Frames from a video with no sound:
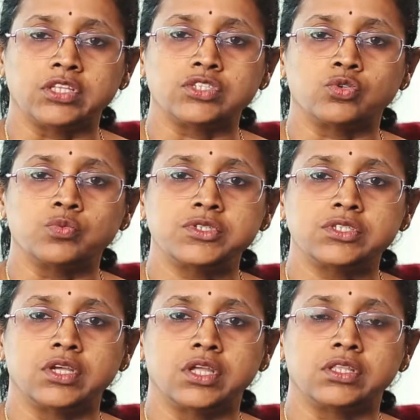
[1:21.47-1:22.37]
age
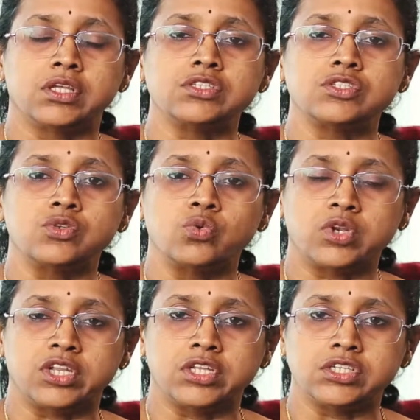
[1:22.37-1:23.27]
groups and there is no
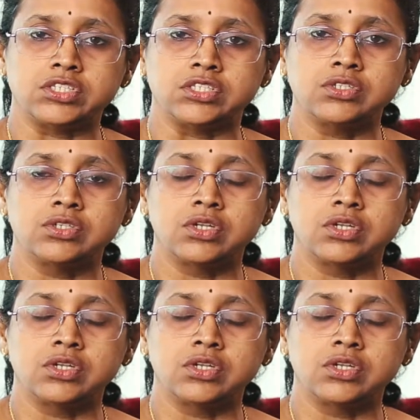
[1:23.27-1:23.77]
radiation